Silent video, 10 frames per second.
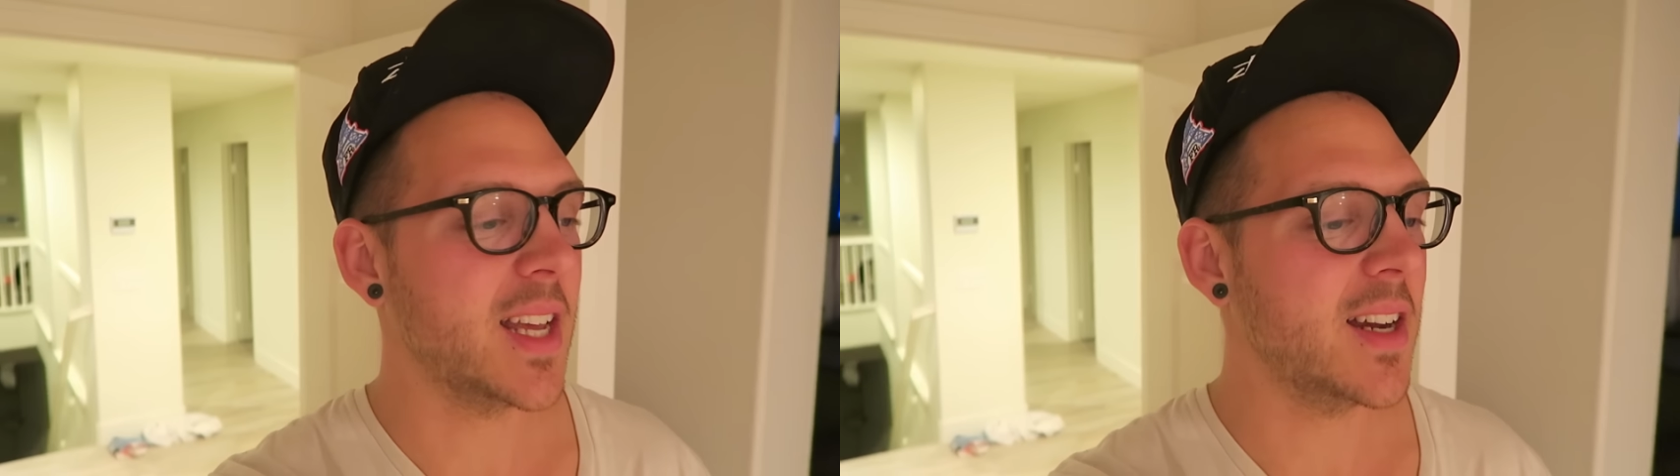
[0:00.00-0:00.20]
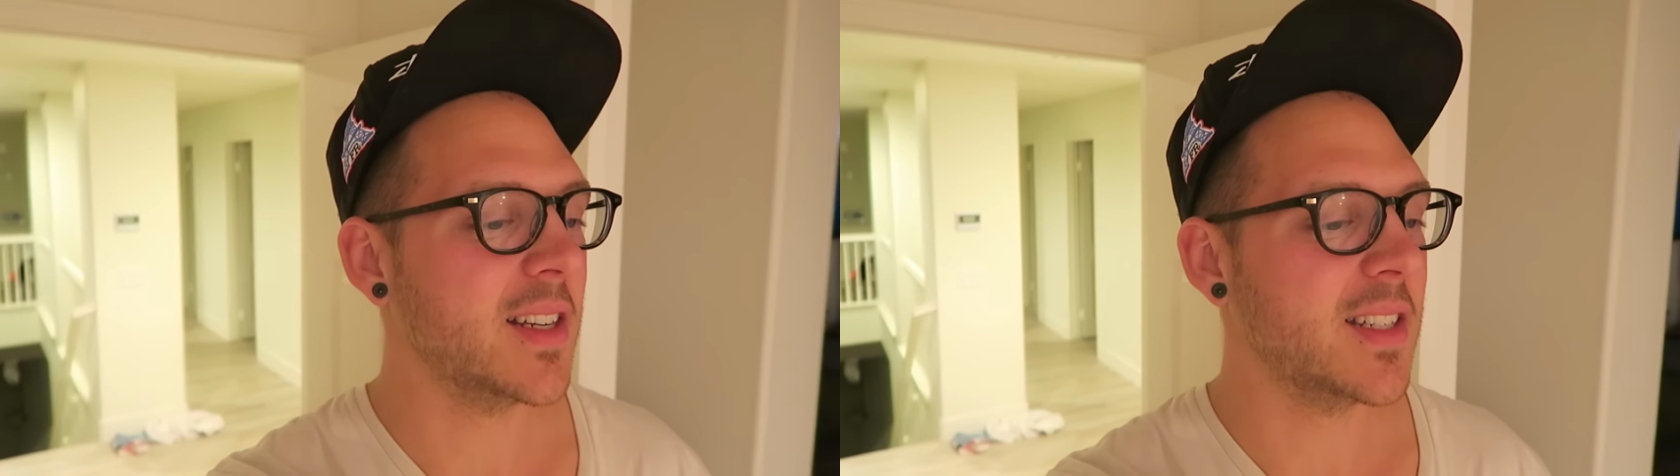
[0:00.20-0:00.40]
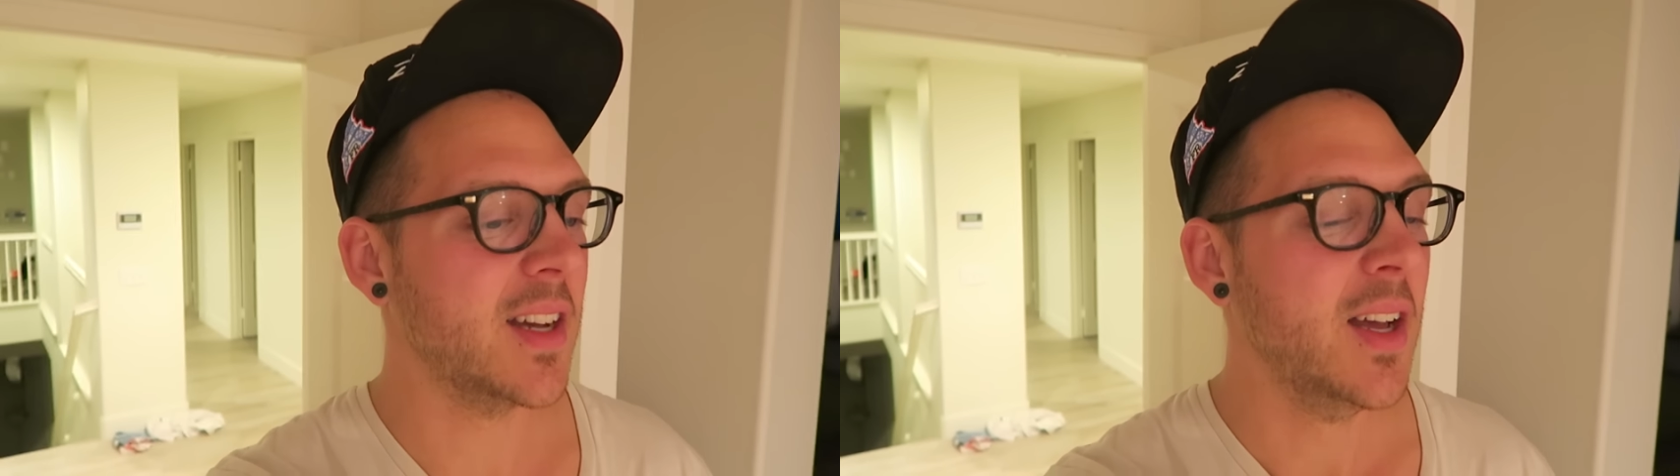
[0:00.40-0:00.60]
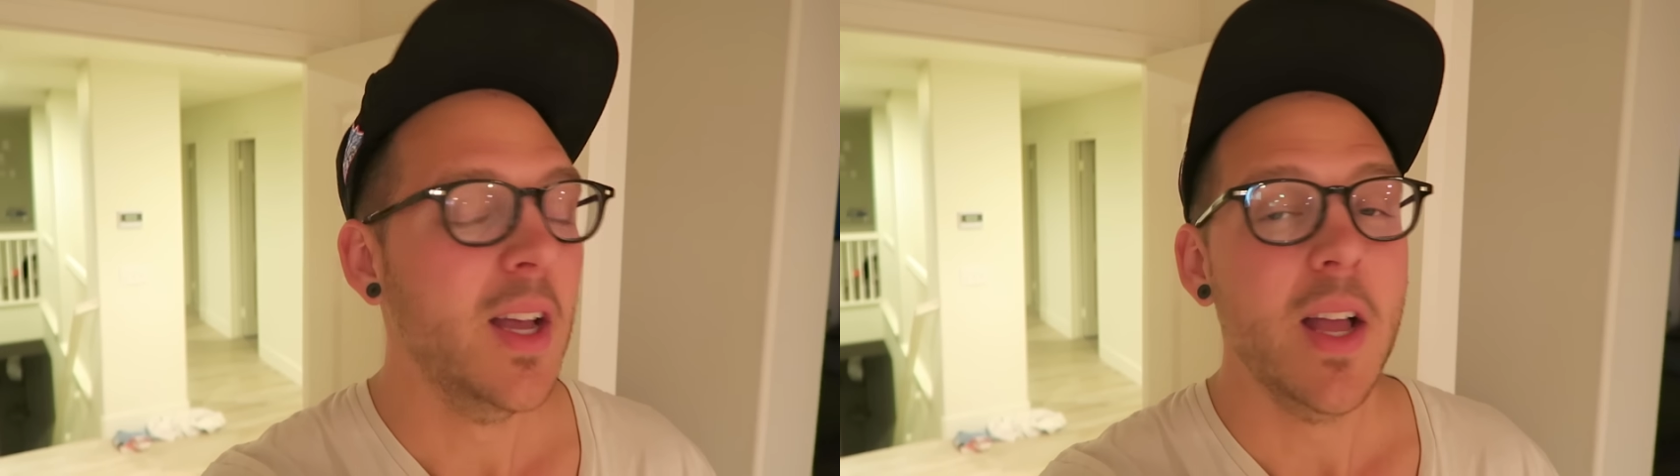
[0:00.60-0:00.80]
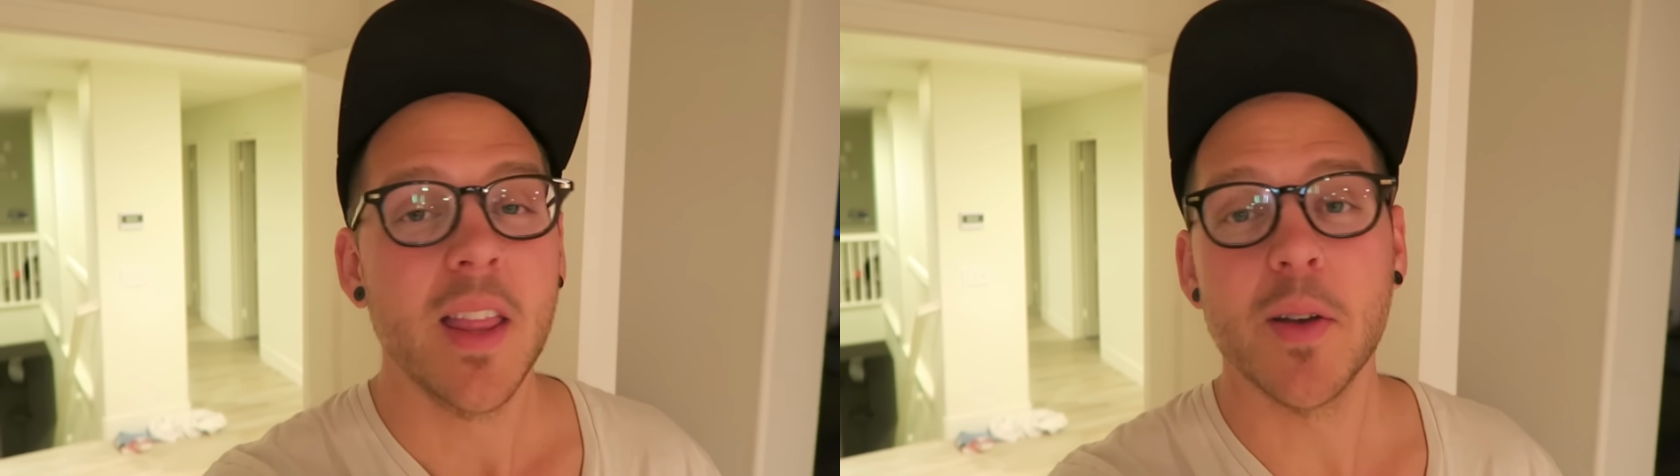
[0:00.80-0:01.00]
theirs. So
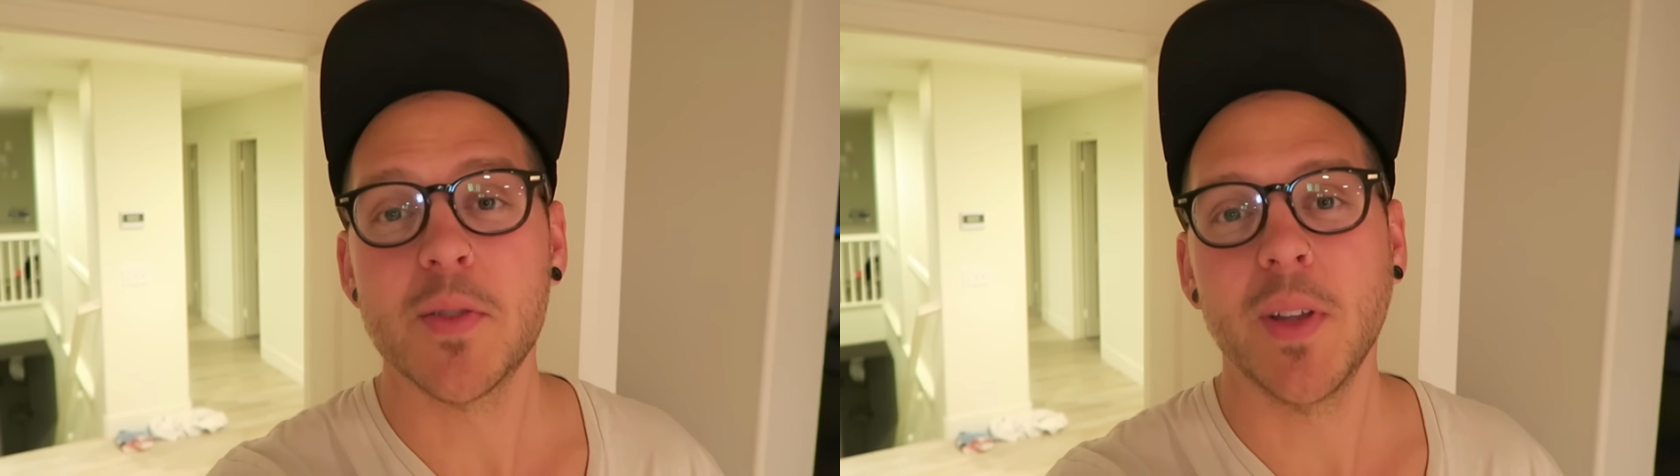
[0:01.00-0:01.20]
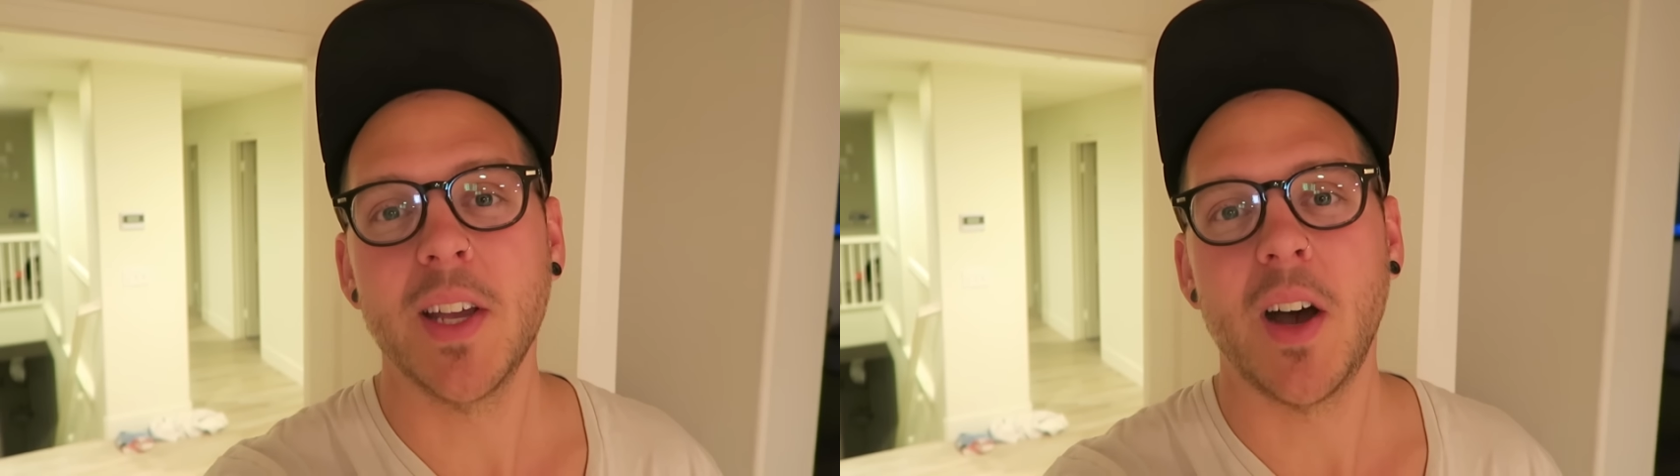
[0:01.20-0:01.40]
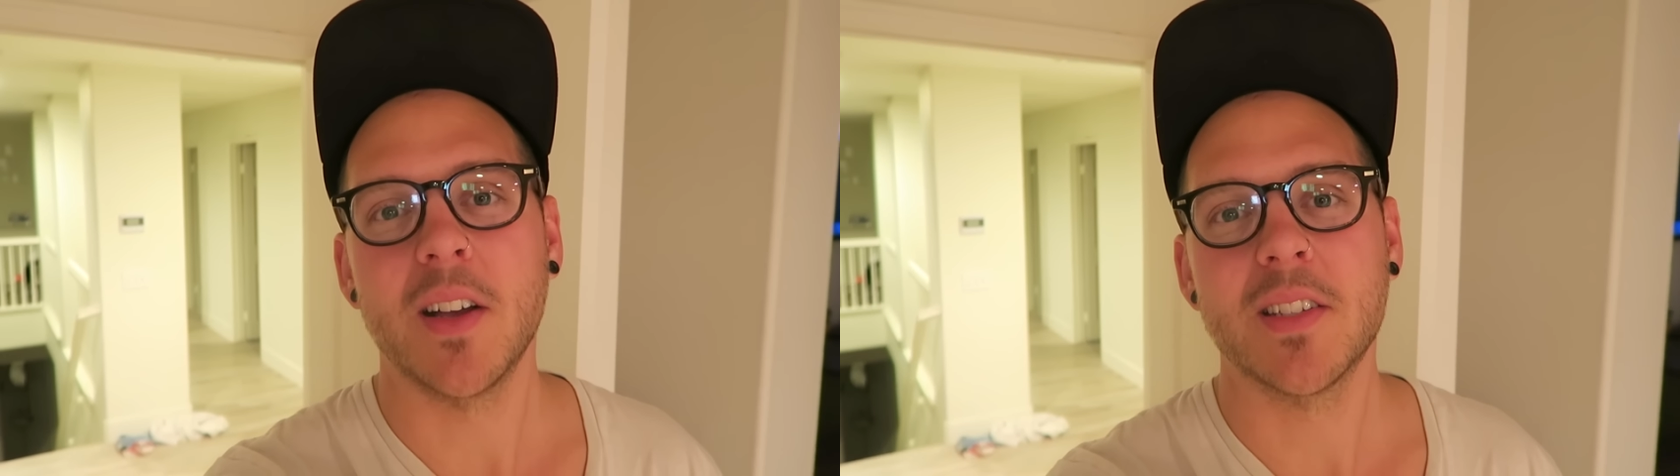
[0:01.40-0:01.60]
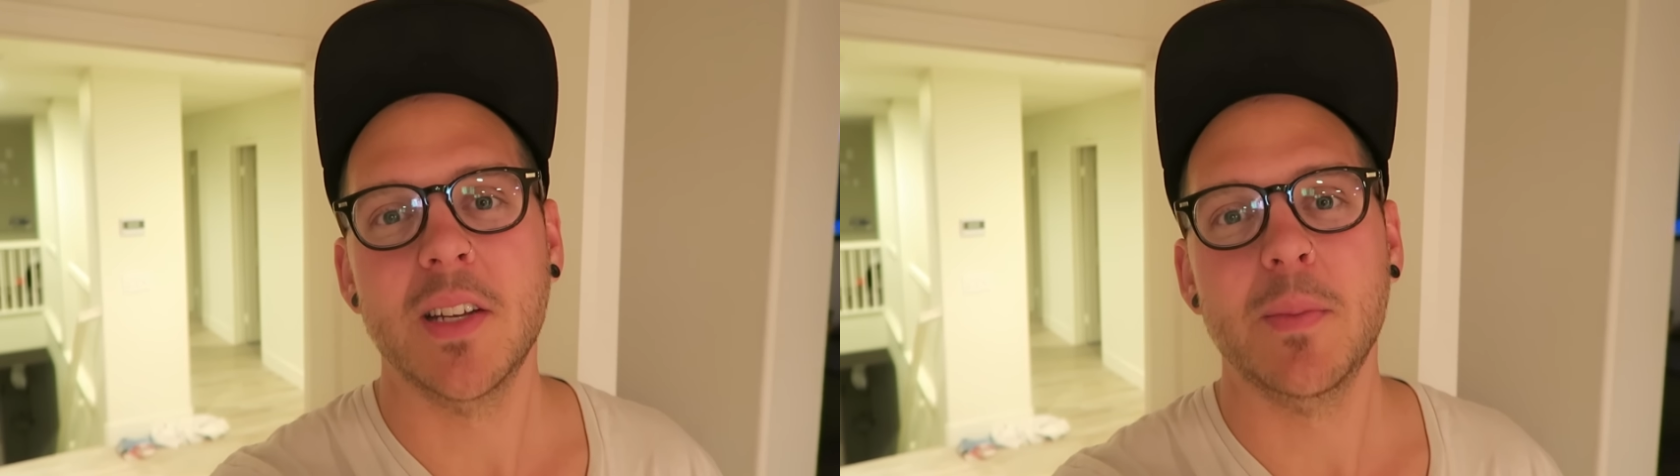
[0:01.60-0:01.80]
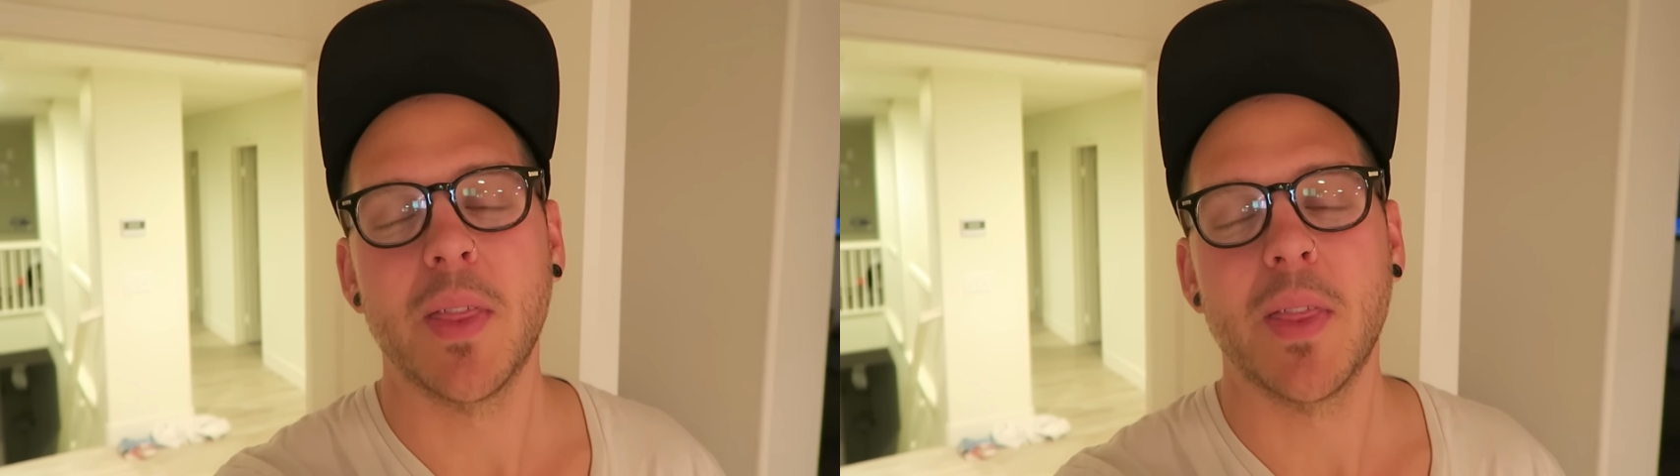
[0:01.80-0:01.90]
that was really awesome.